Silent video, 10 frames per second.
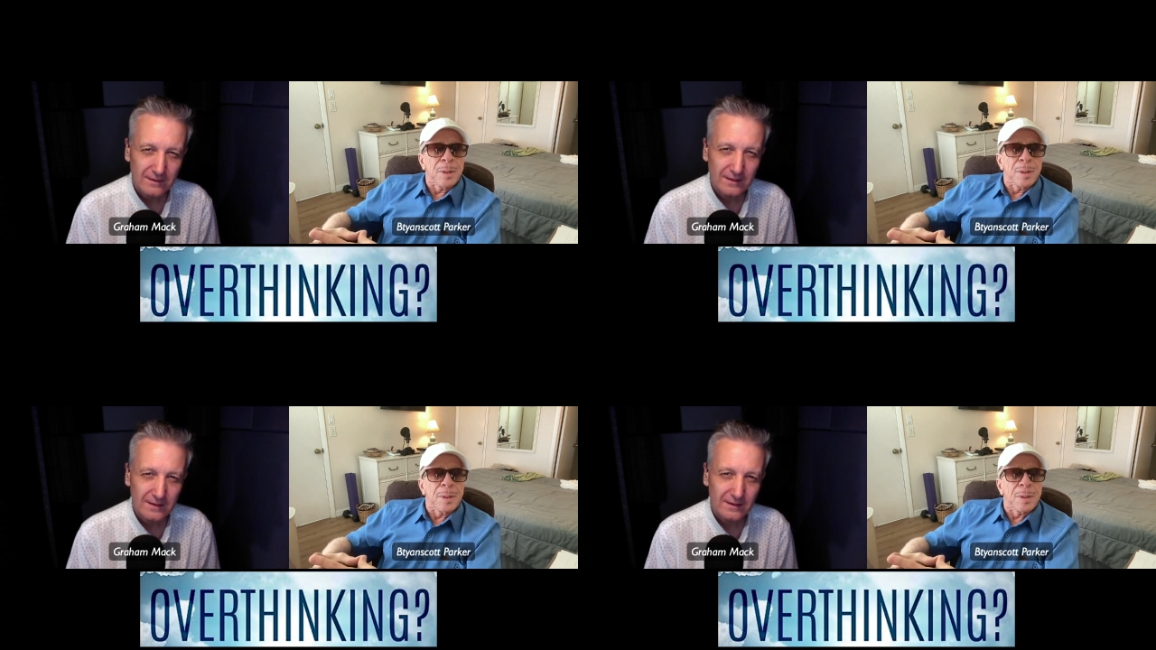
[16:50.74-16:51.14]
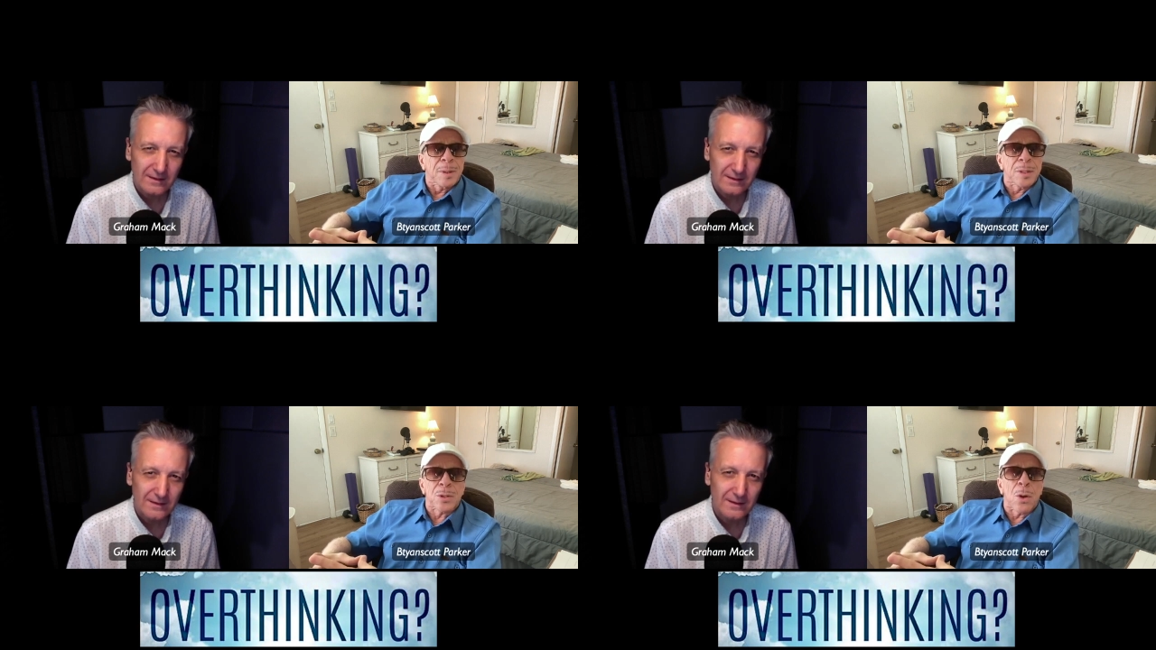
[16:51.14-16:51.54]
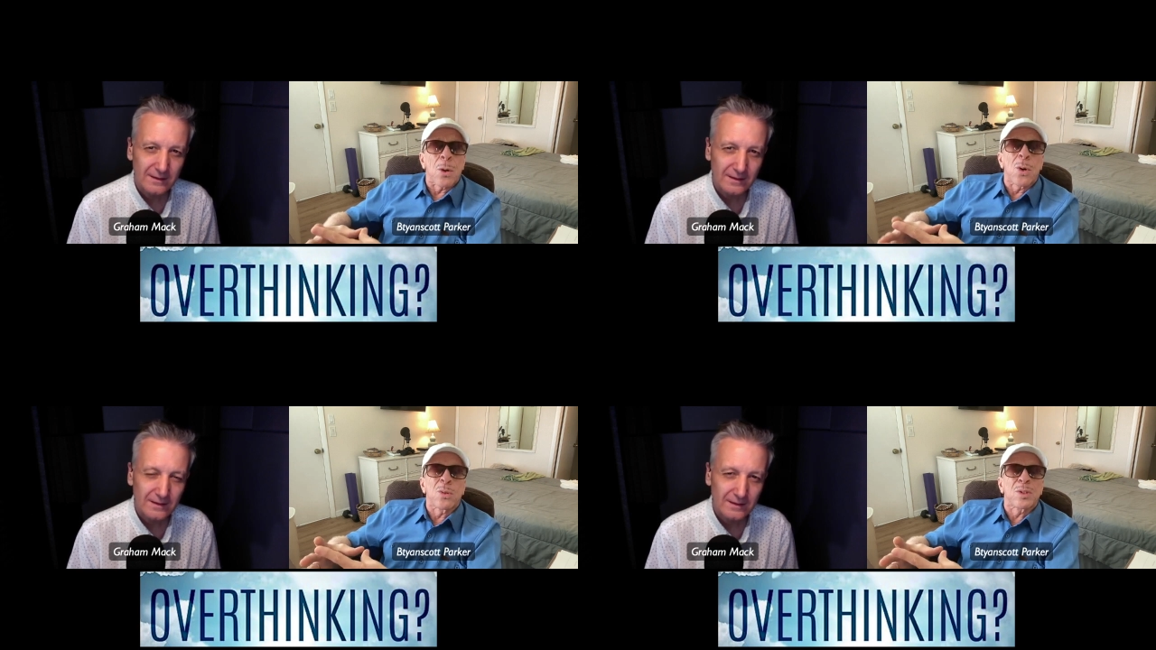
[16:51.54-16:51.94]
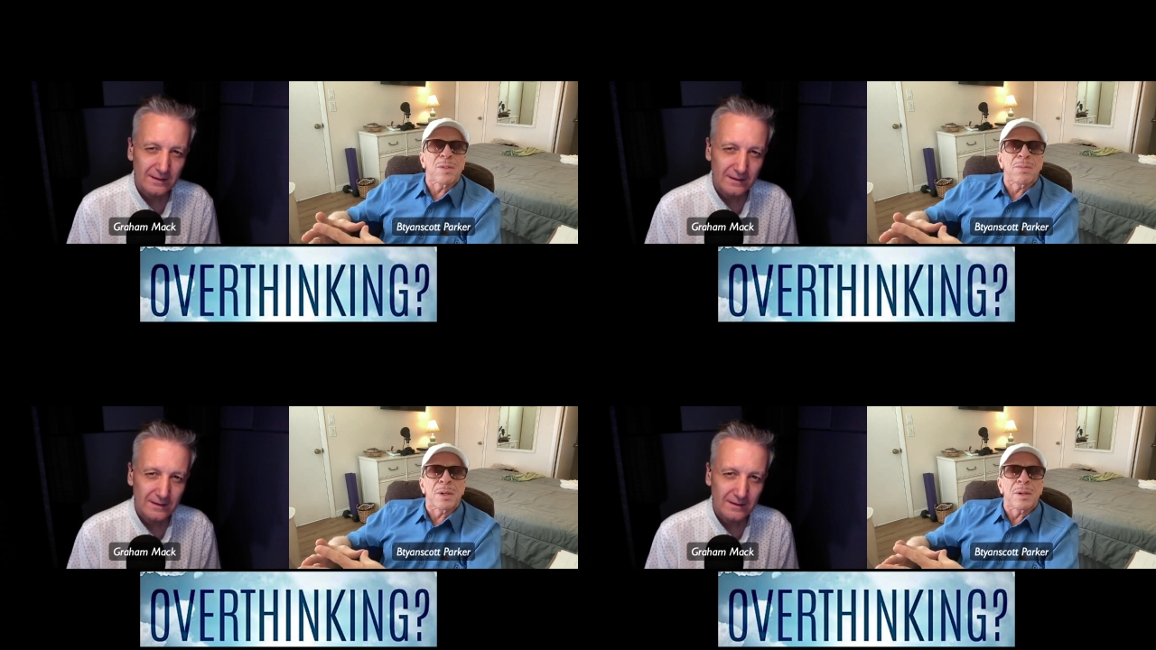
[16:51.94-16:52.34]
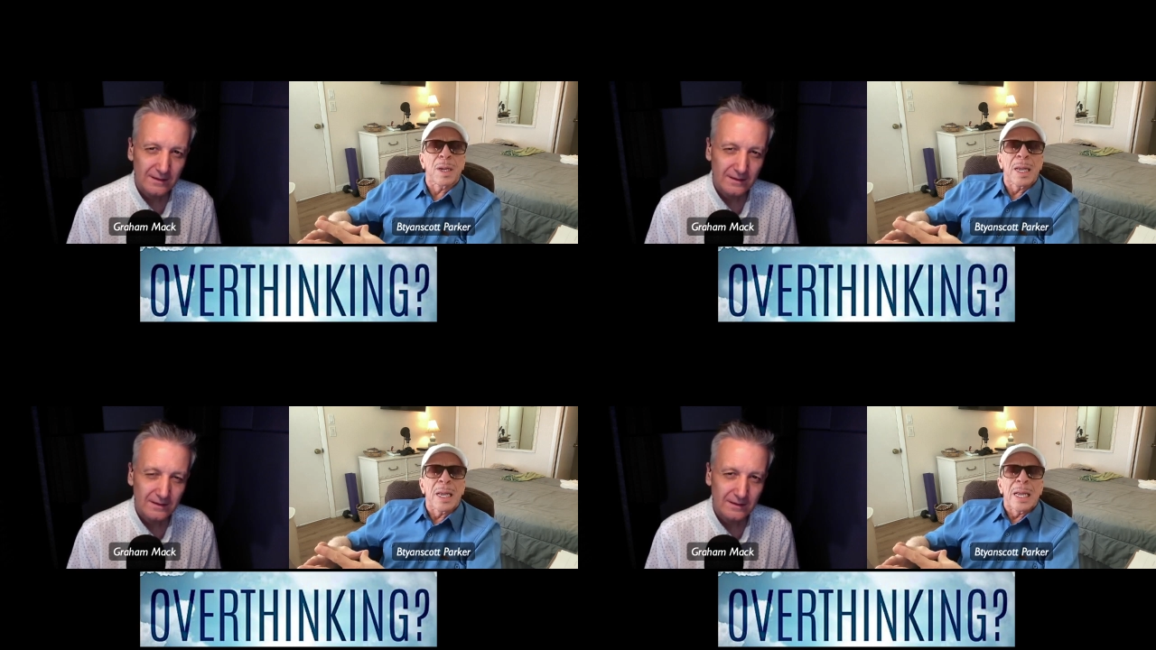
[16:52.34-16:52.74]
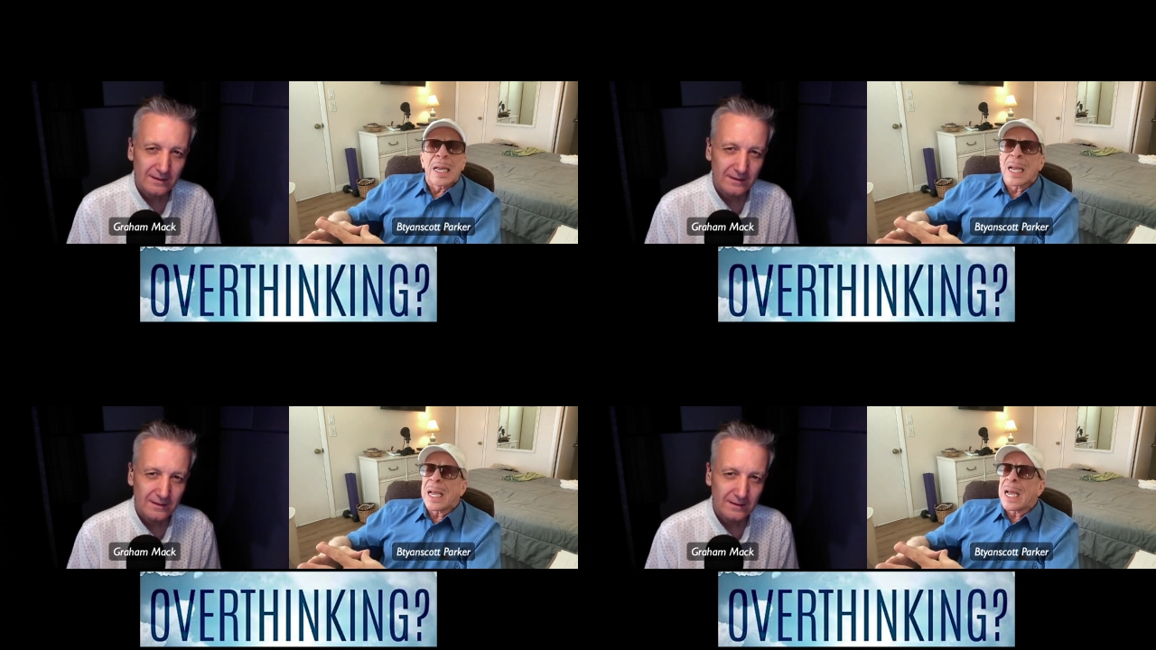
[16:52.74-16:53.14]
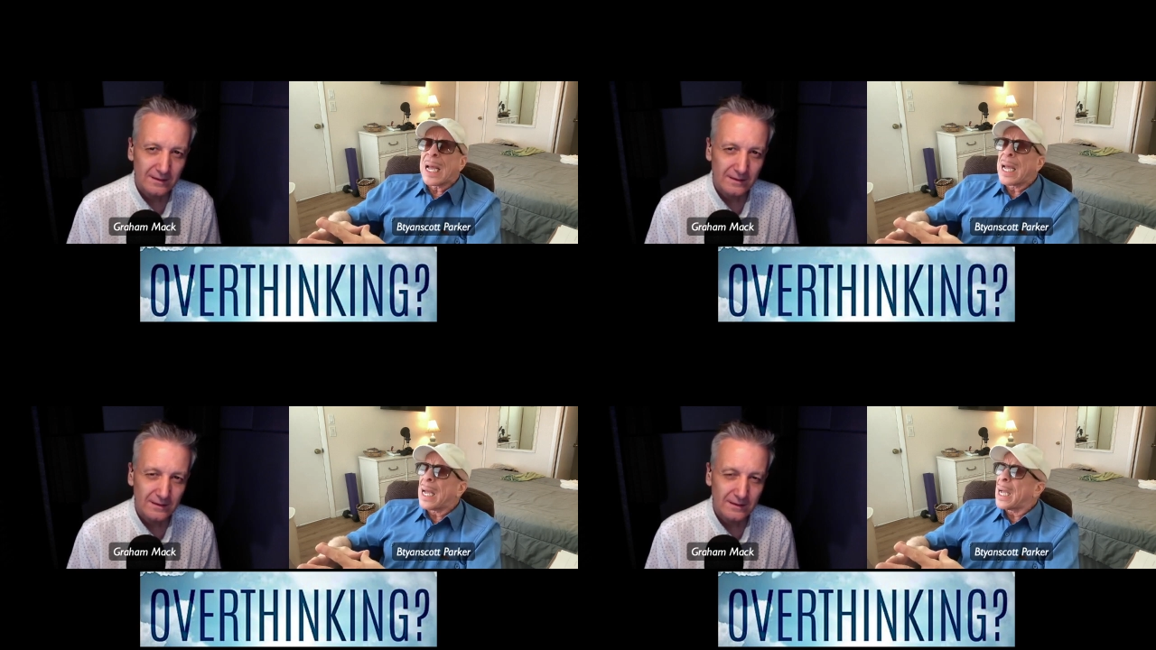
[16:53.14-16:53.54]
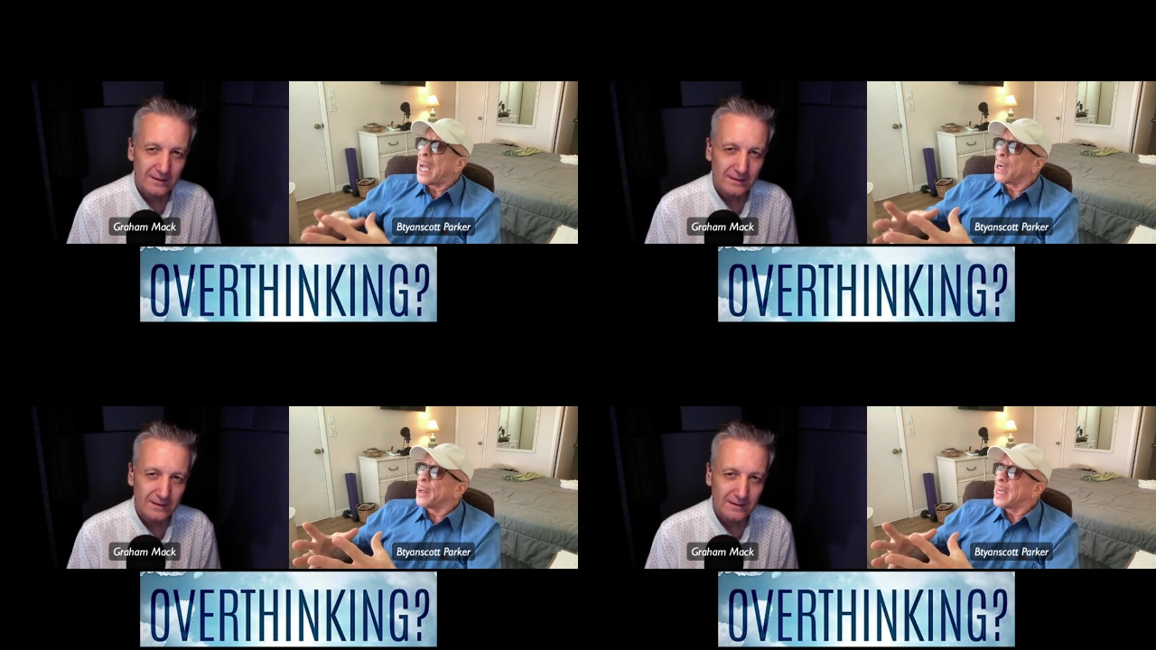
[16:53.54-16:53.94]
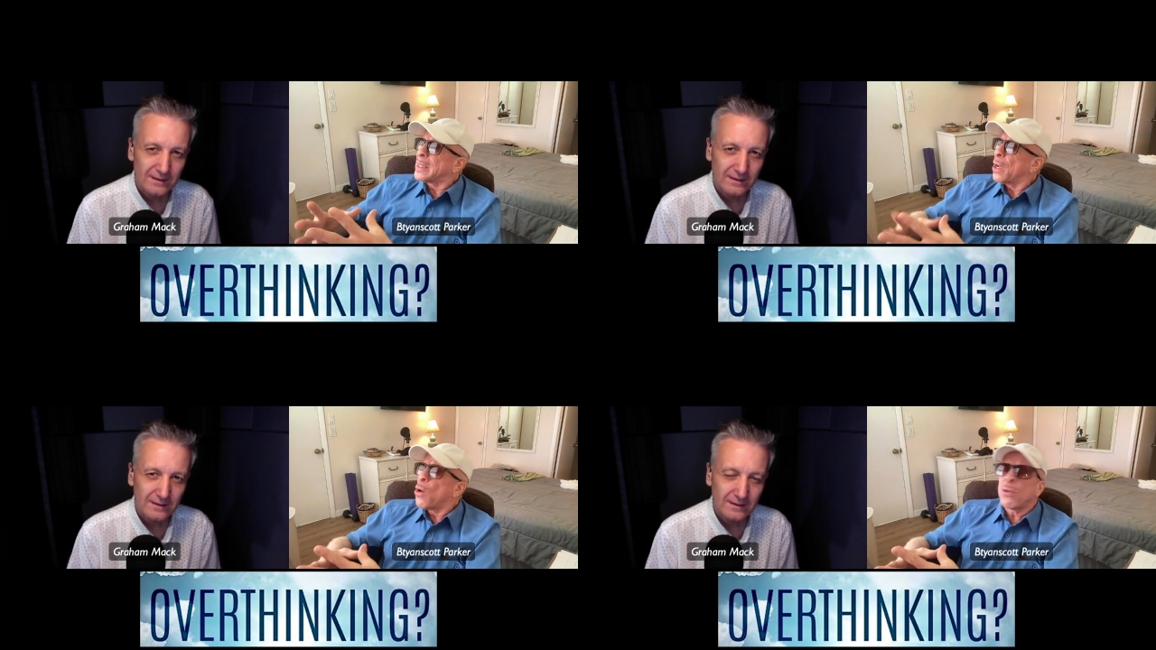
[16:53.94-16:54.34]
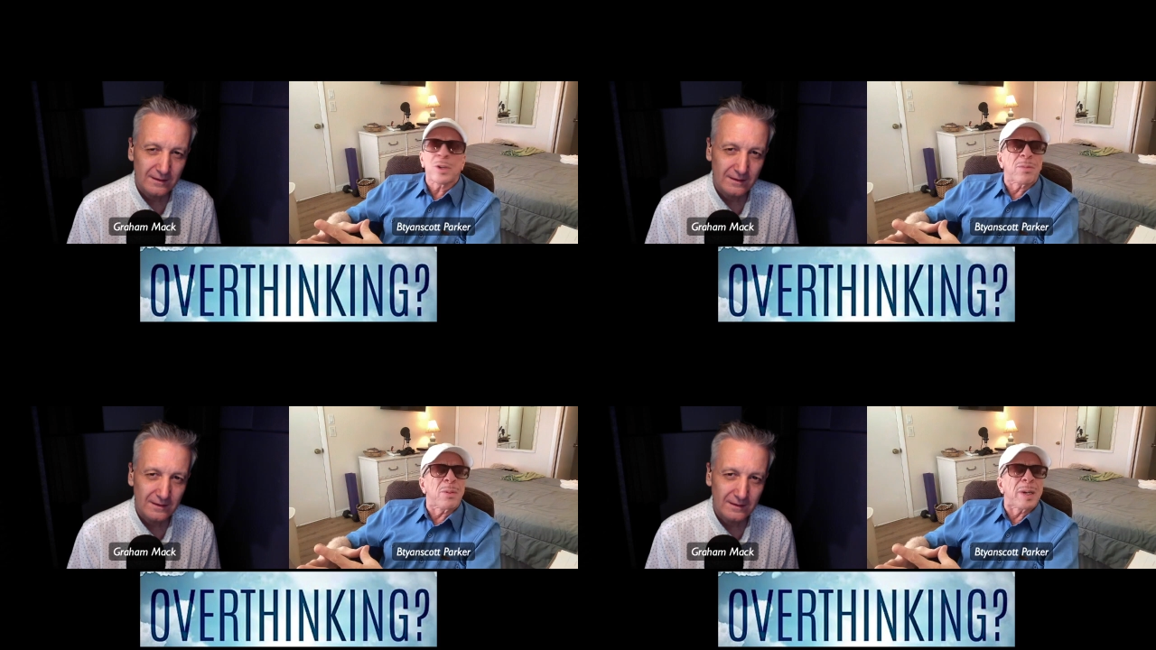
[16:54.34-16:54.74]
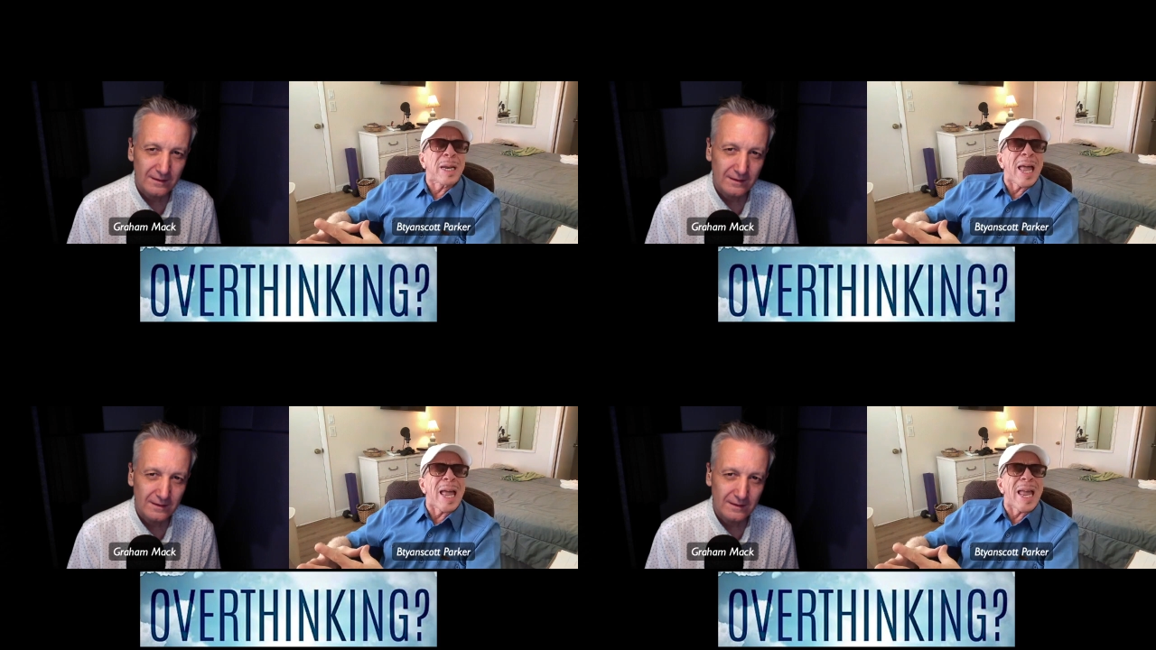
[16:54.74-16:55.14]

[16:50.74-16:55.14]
Speaker 1: There's a whole different how can I say, a whole different